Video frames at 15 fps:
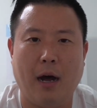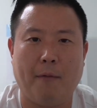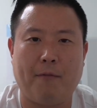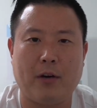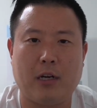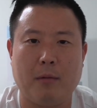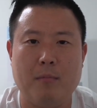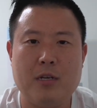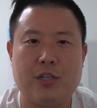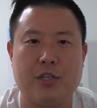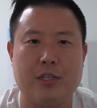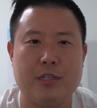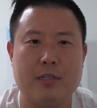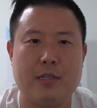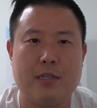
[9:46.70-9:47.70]
for
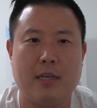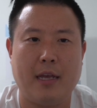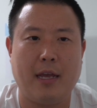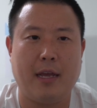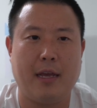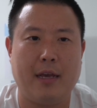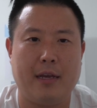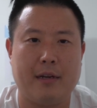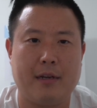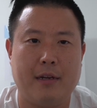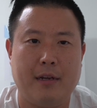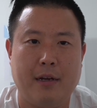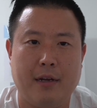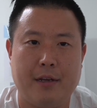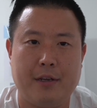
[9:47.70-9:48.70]
commissions, and,
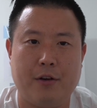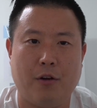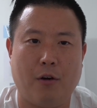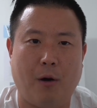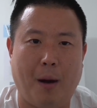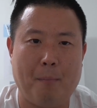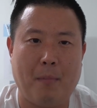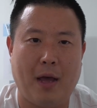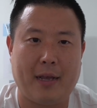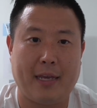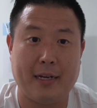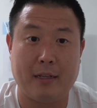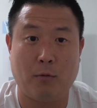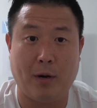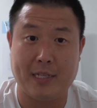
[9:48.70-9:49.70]
I'm not
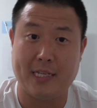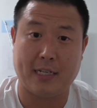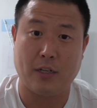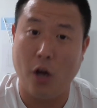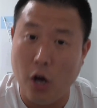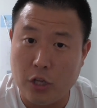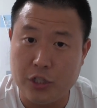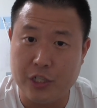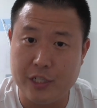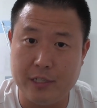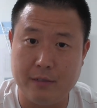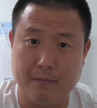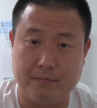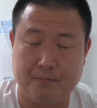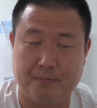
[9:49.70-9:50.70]
getting the right technology,